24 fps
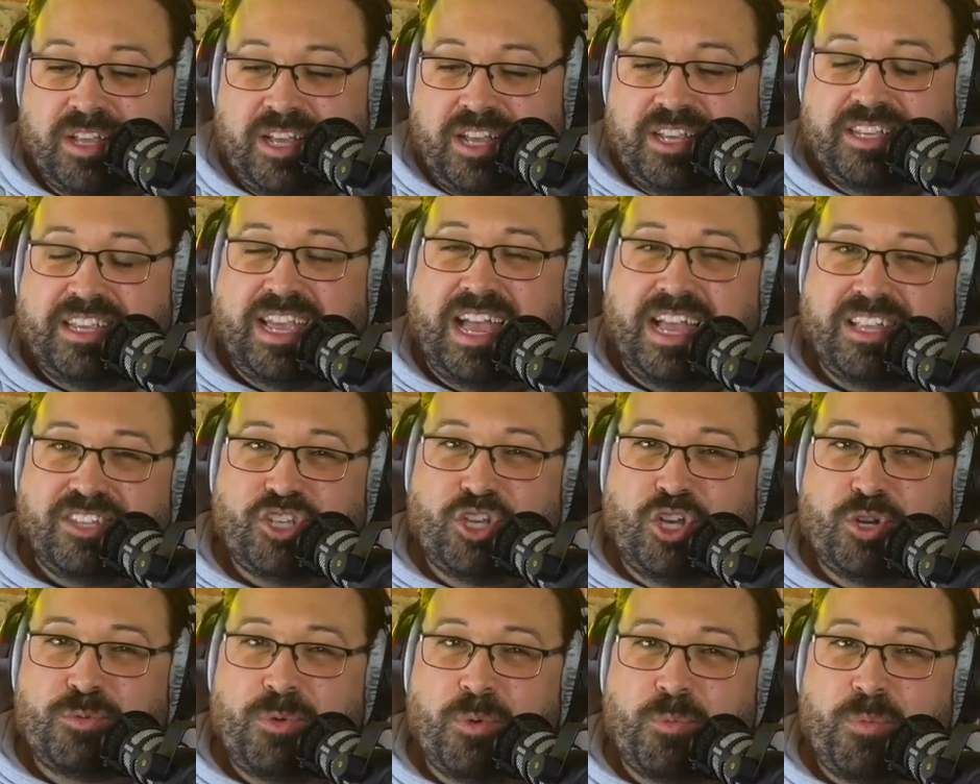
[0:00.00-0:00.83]
You had to
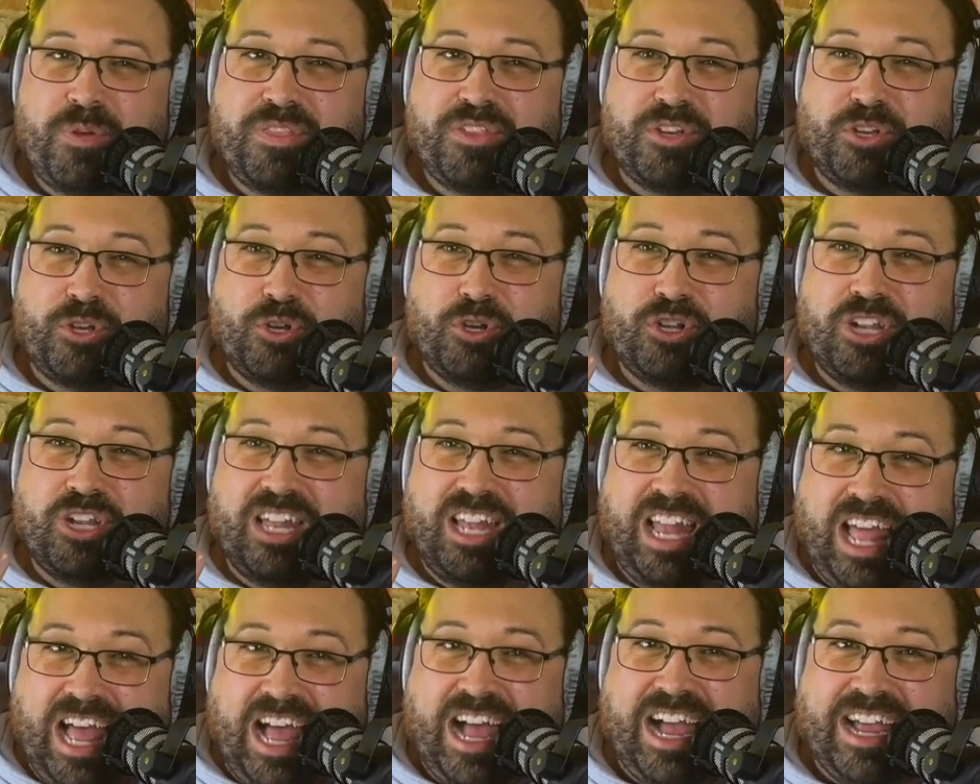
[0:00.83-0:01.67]
come up with a good
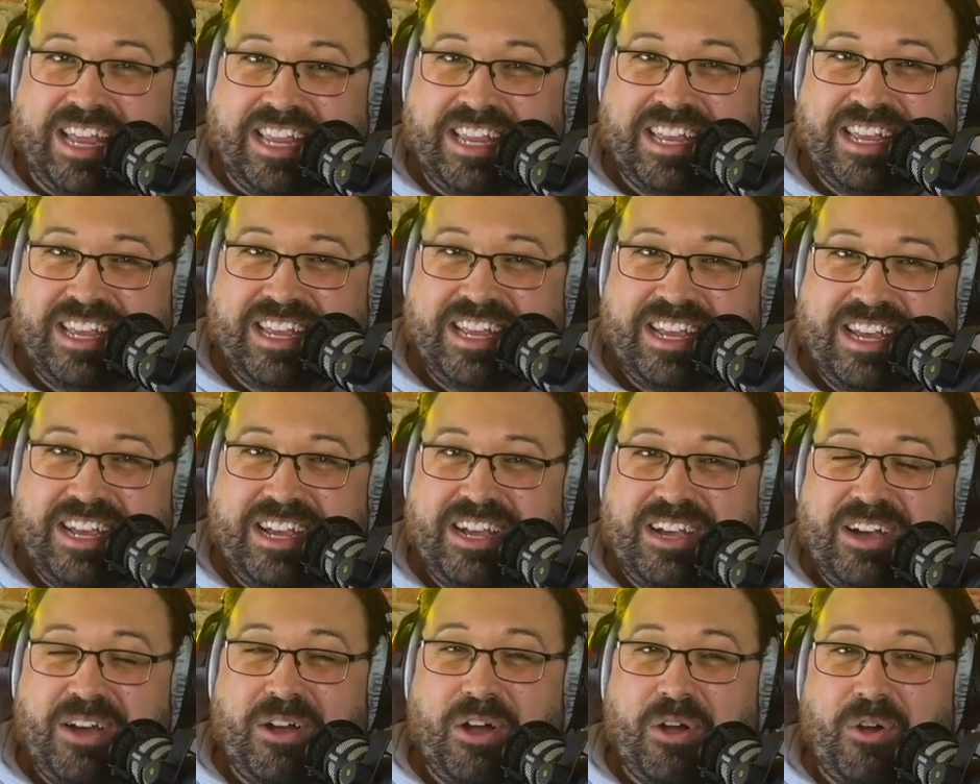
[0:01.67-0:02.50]
lie
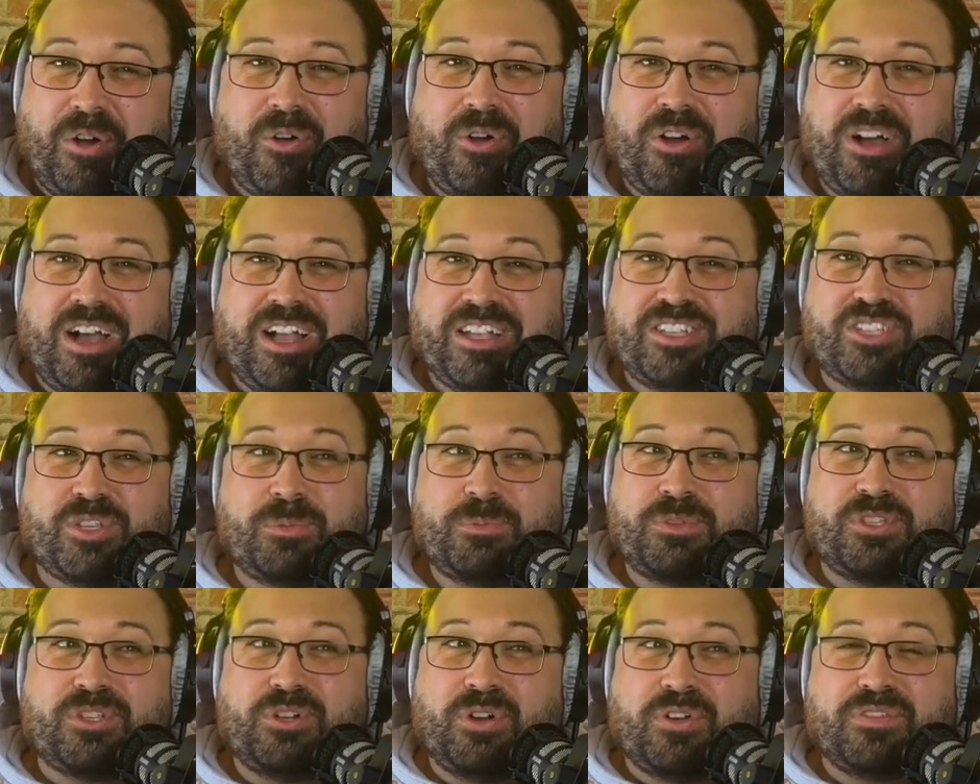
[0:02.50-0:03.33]
or some
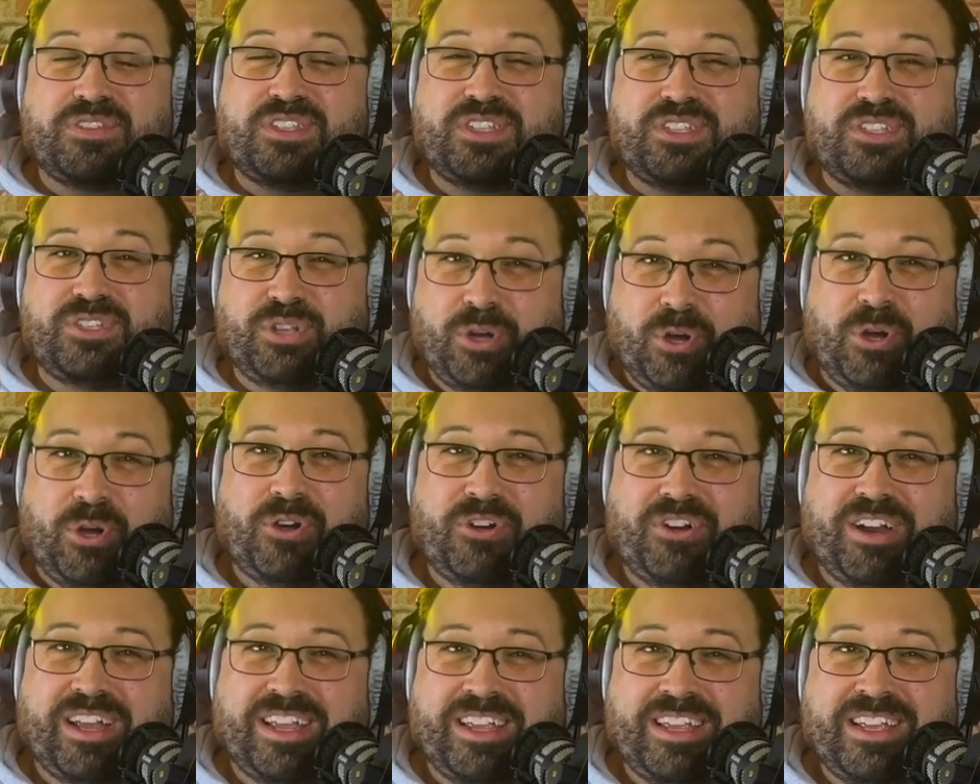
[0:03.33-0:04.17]
sort of
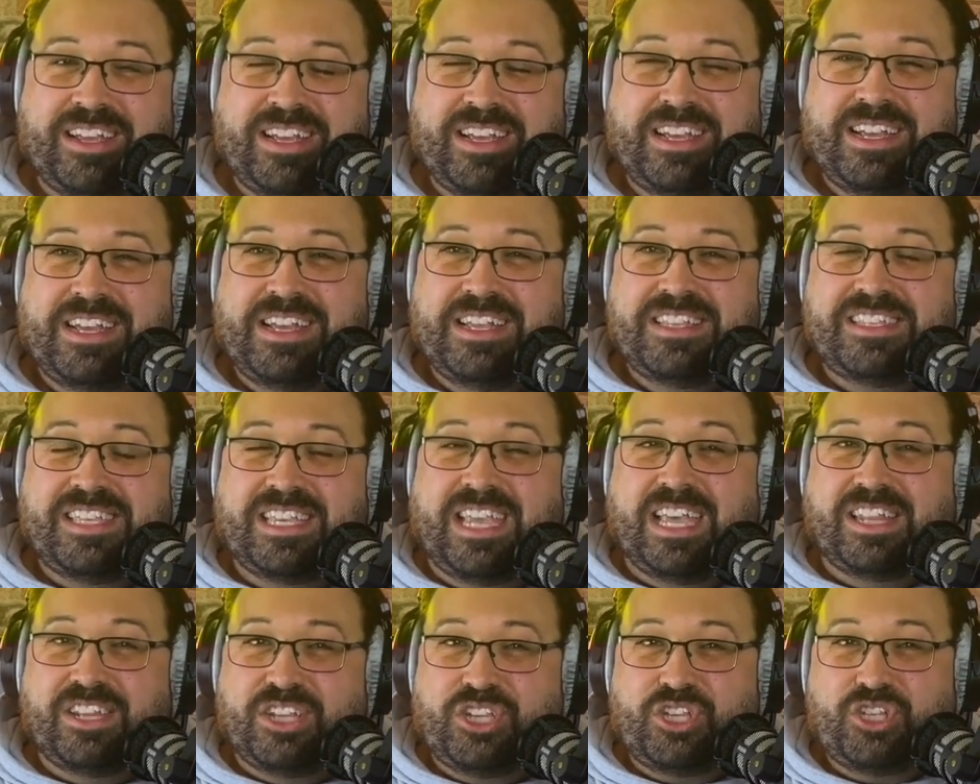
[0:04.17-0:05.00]
story to
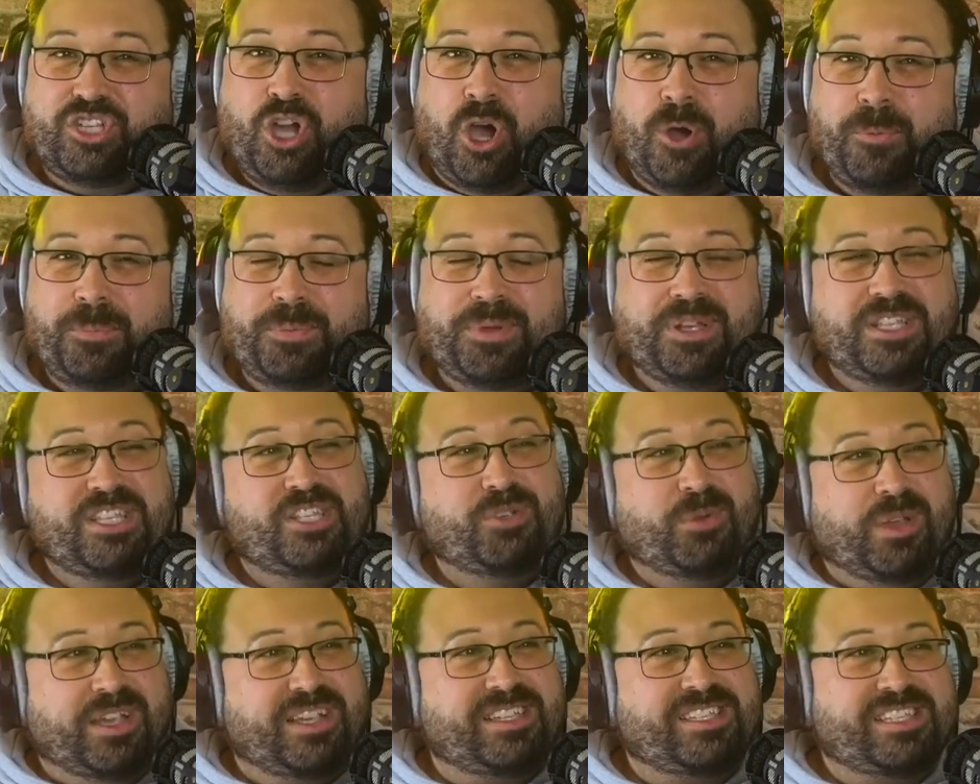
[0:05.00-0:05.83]
get the shop to
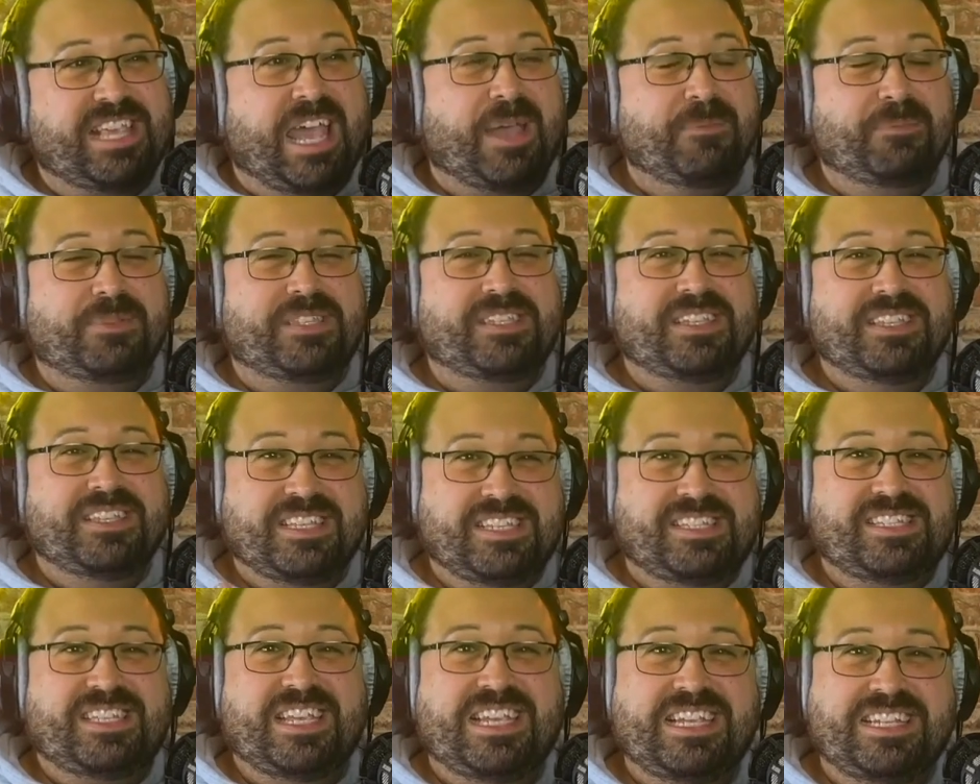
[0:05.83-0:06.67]
accept the
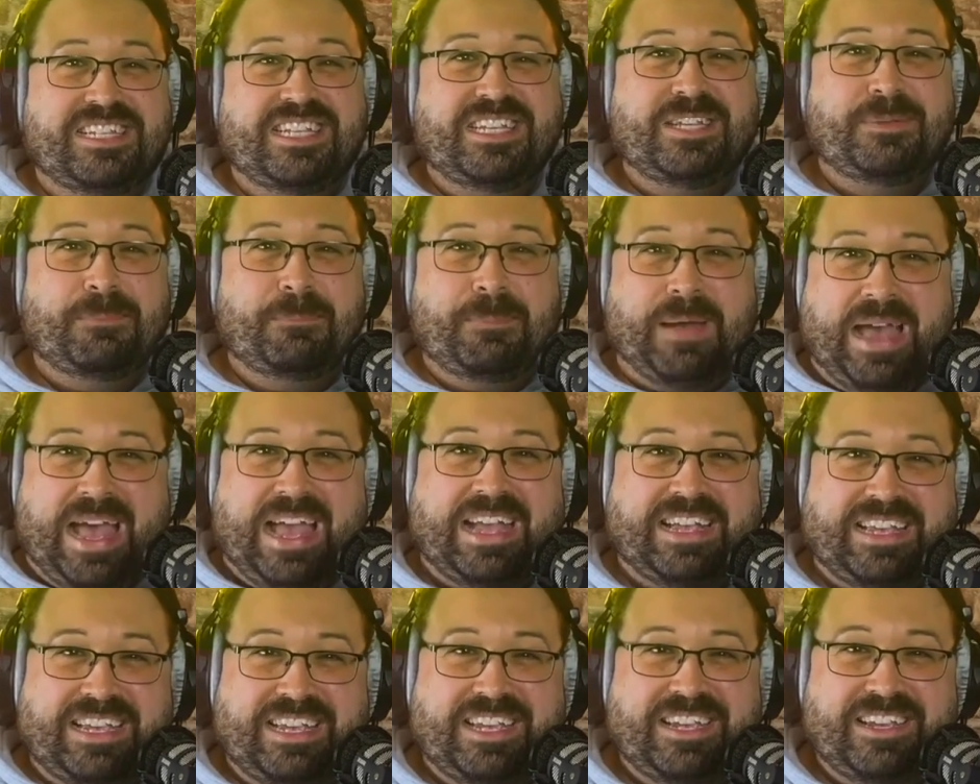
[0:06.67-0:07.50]
CD
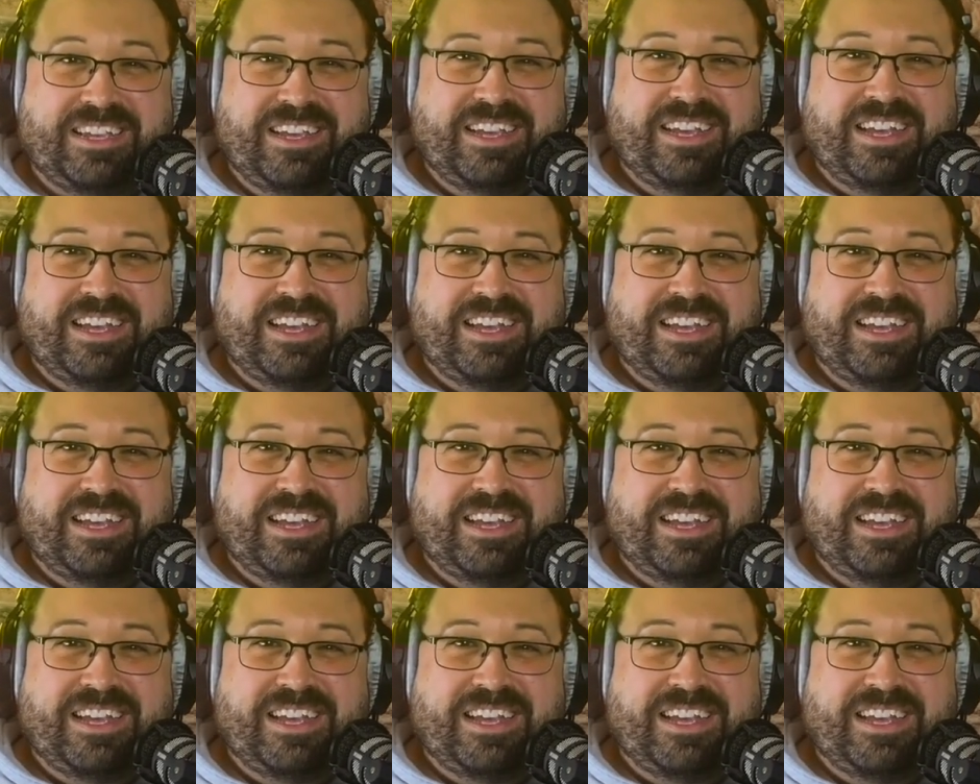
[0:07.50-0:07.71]
back.